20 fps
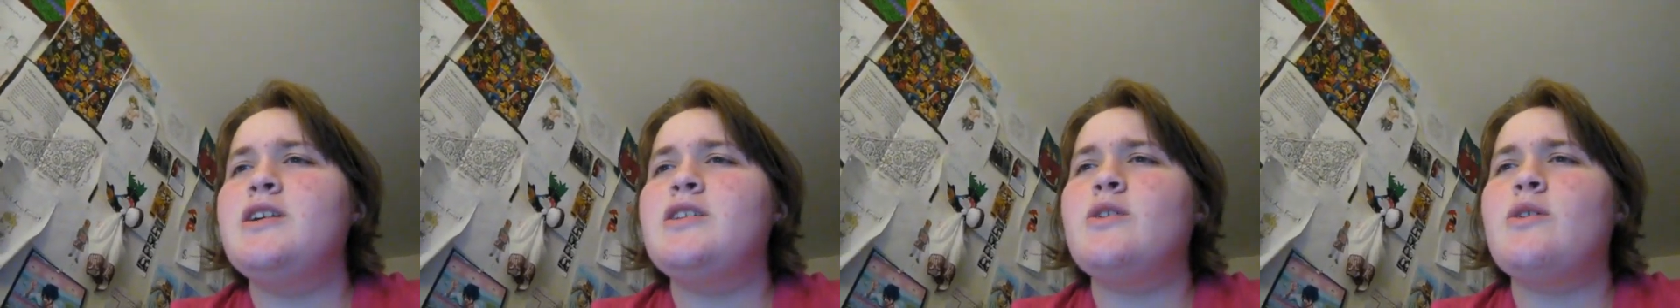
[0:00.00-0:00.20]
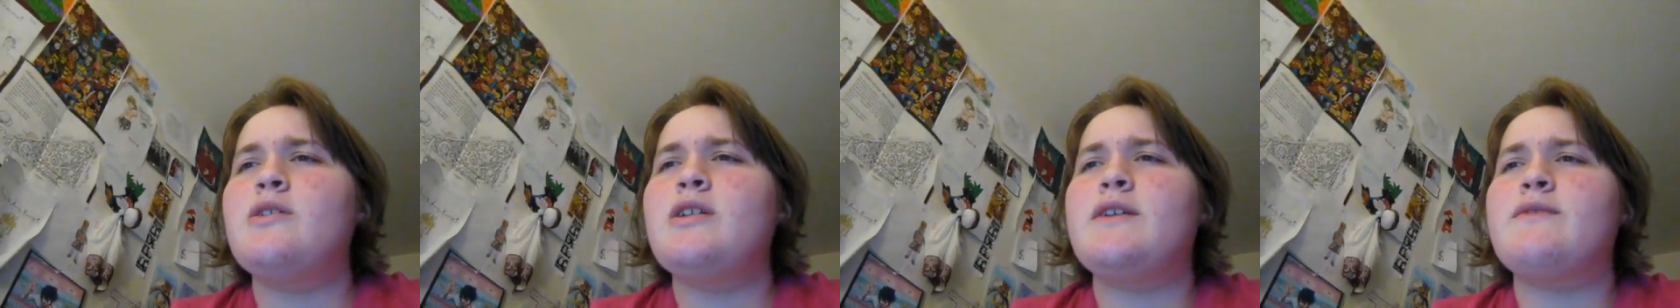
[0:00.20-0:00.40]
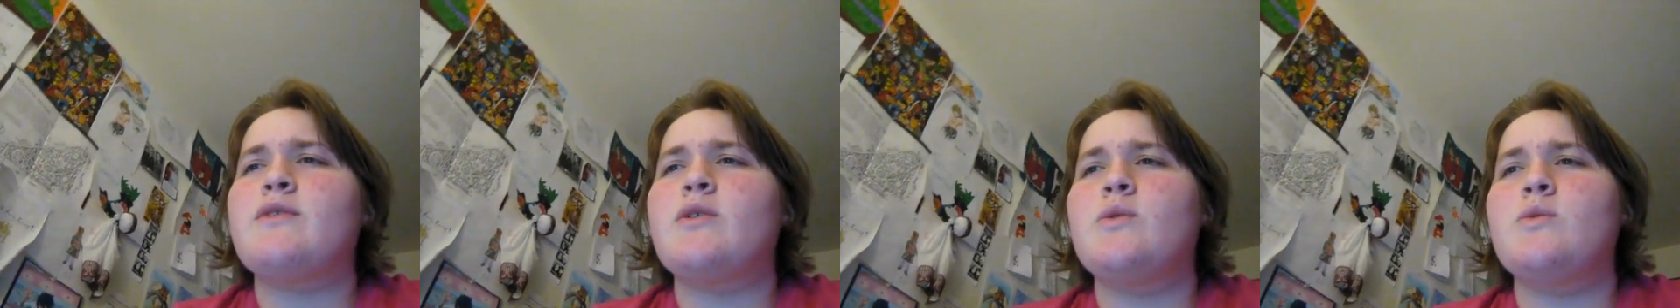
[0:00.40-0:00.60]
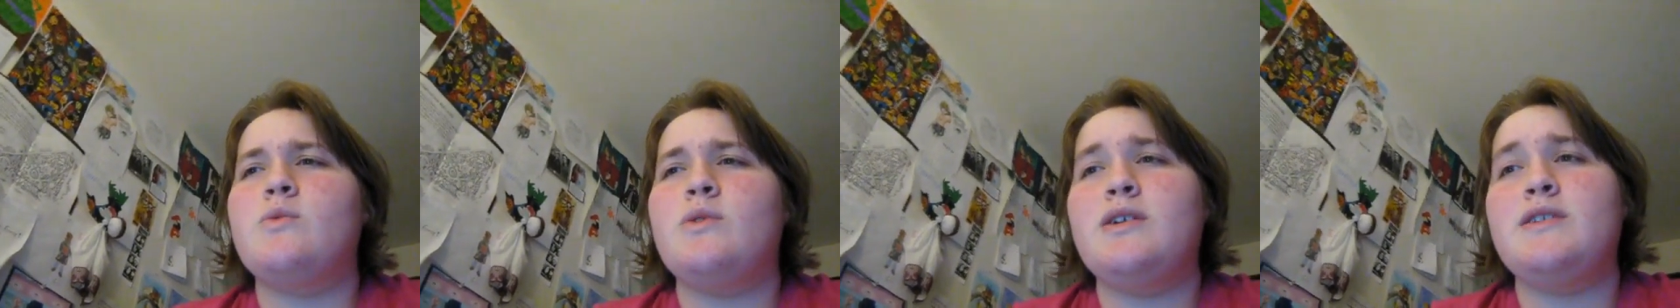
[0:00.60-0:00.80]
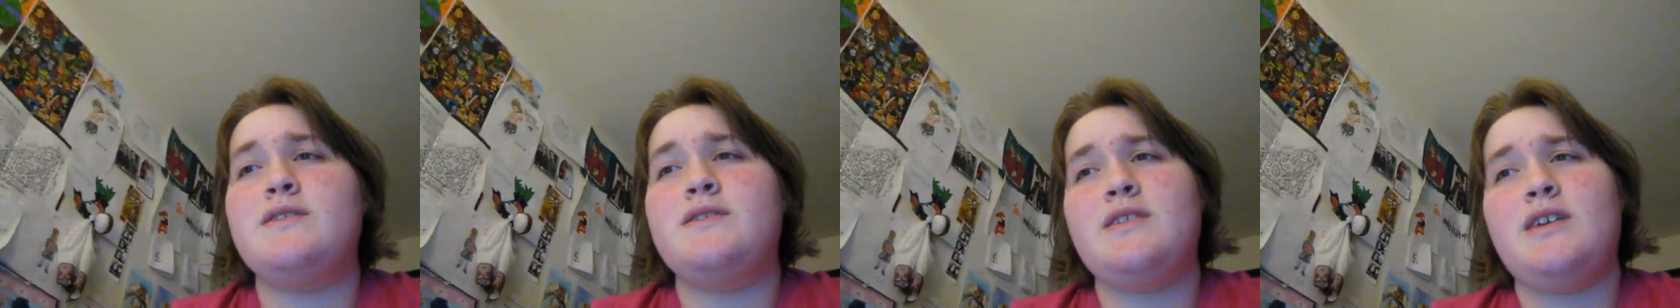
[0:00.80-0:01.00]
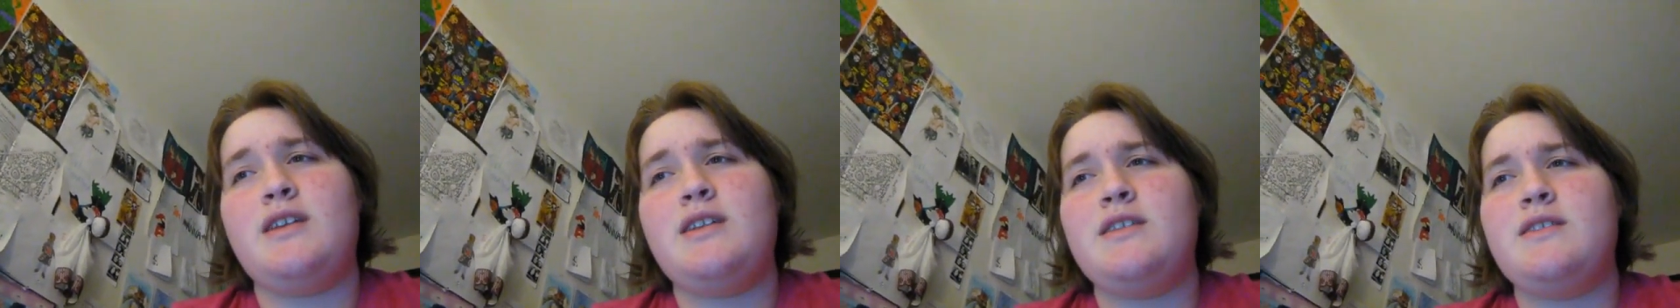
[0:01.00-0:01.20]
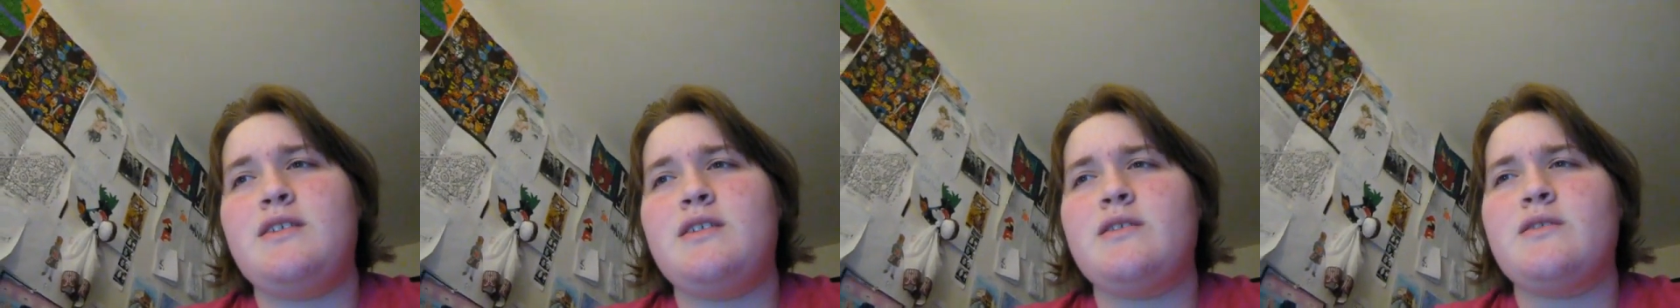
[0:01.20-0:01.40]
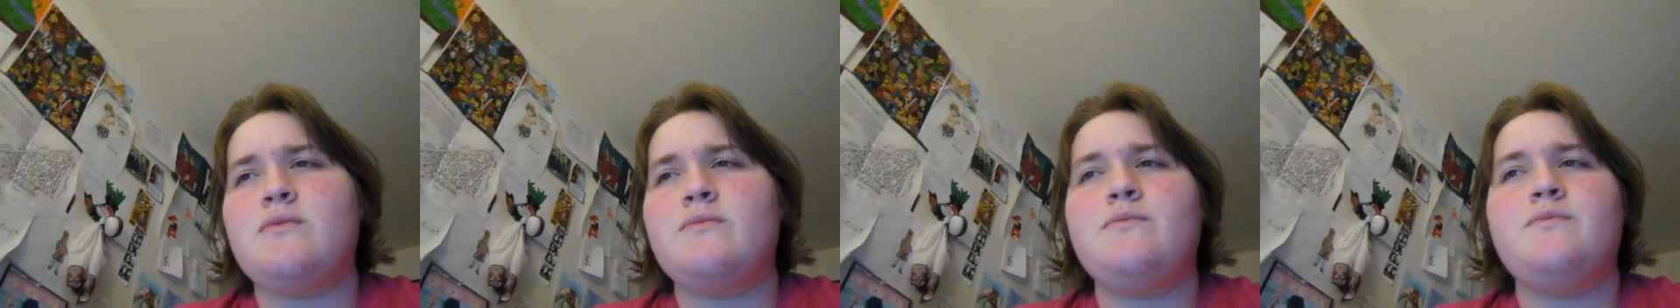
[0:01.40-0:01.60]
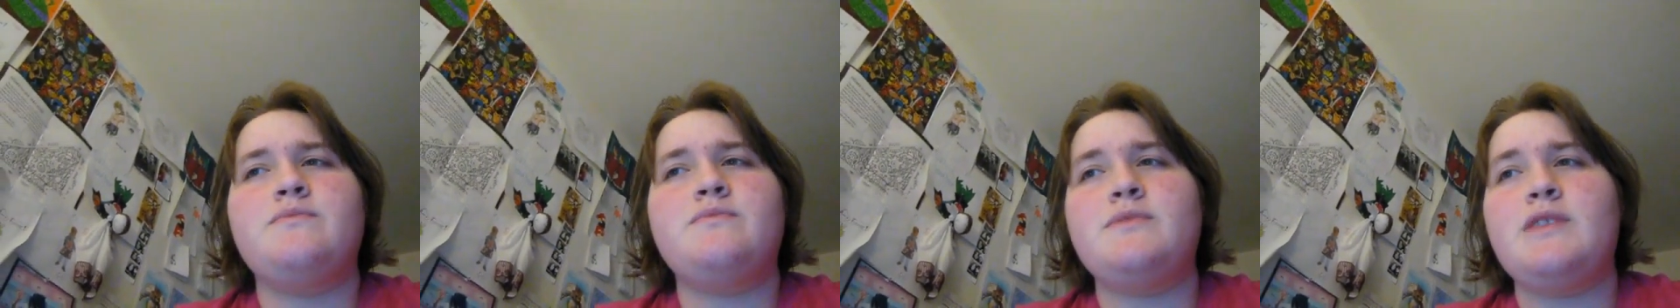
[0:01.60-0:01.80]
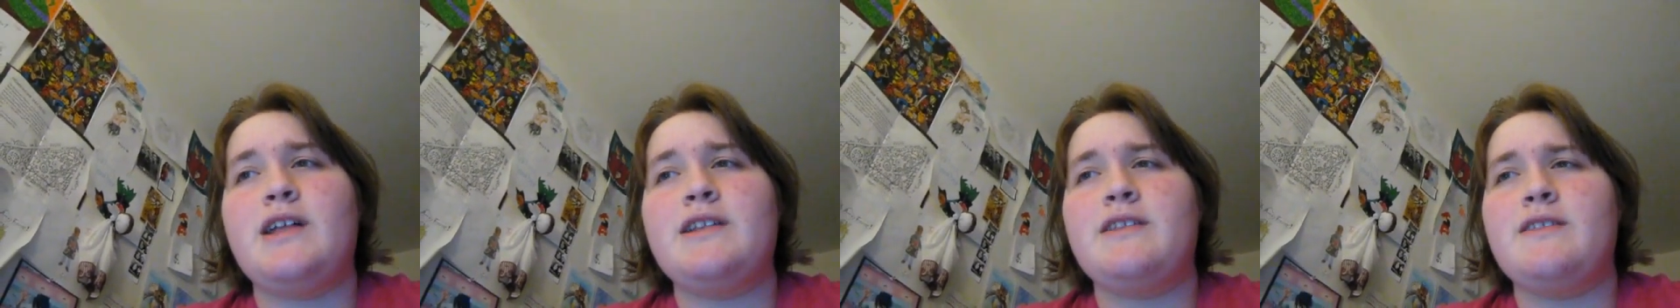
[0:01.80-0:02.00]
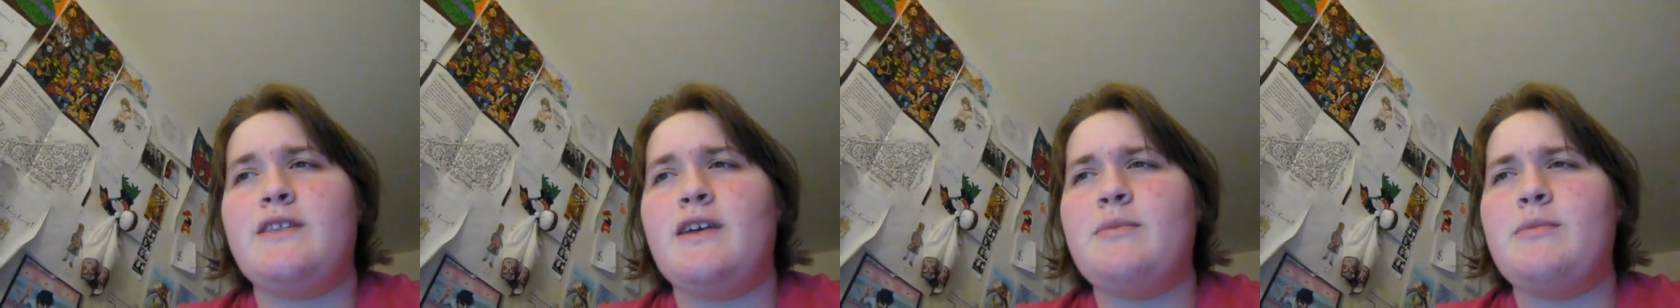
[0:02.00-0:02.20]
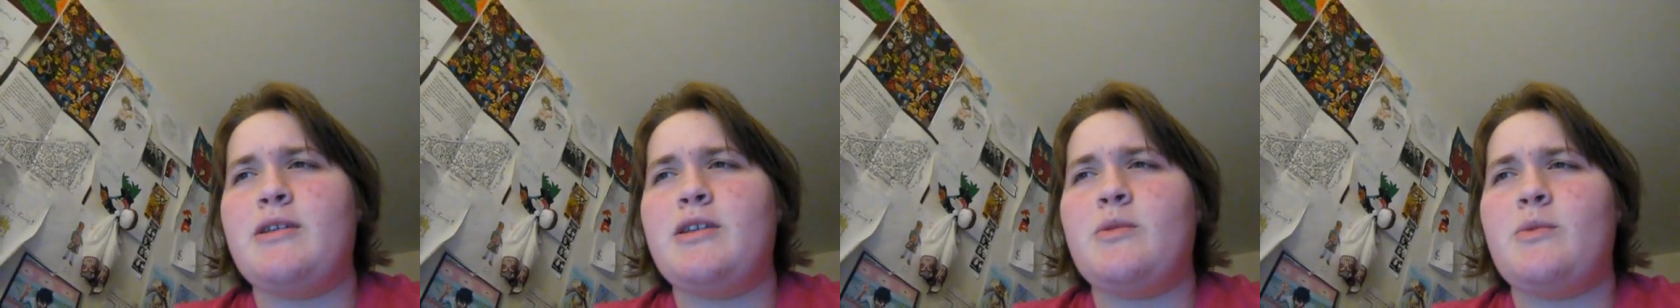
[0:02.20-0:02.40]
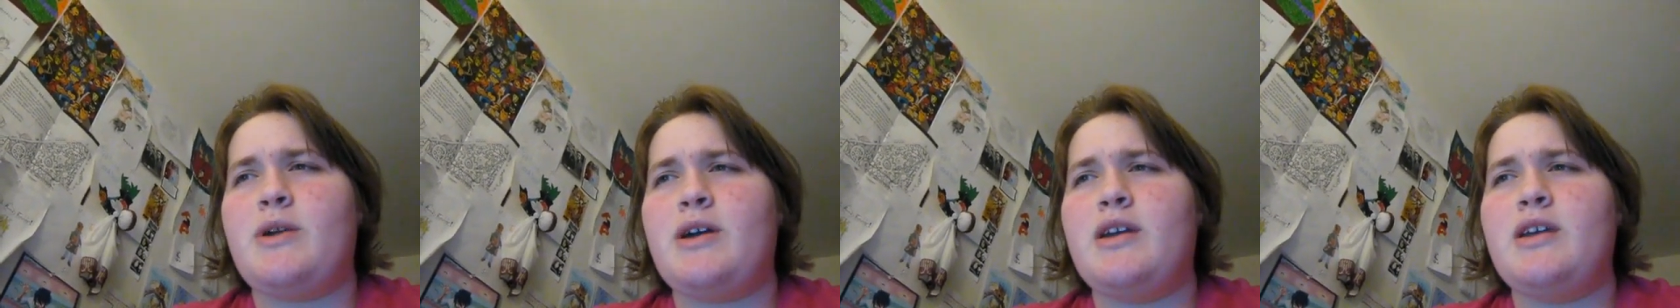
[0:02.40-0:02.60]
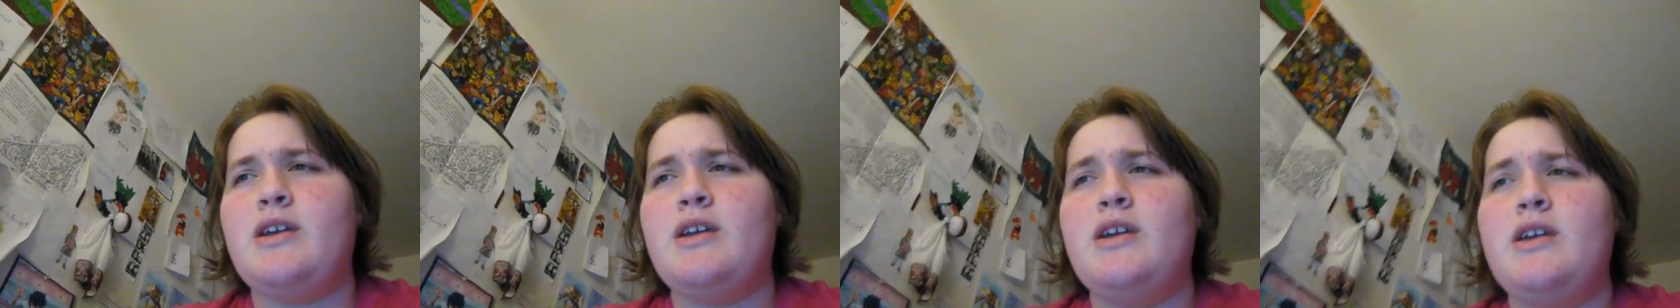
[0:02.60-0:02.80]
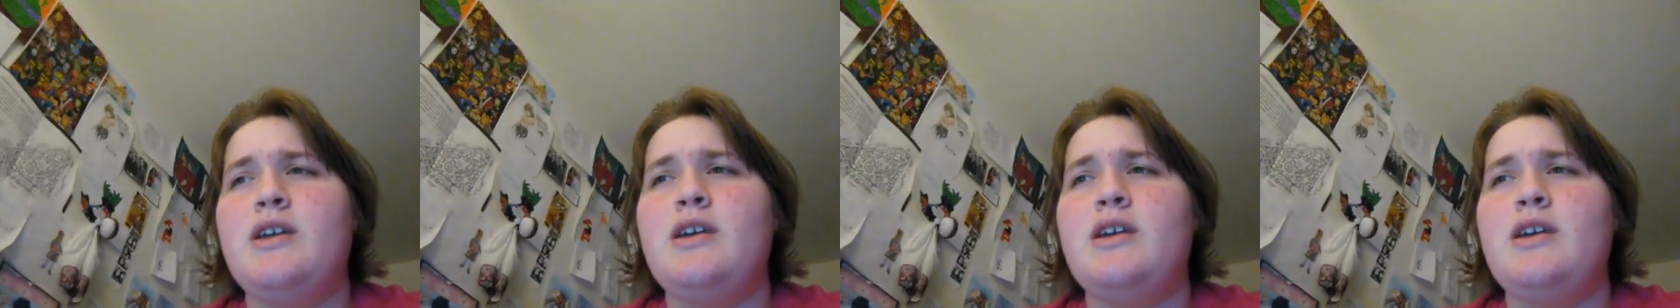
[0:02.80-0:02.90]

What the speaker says: no one ever wants anything. Not to them, anyway.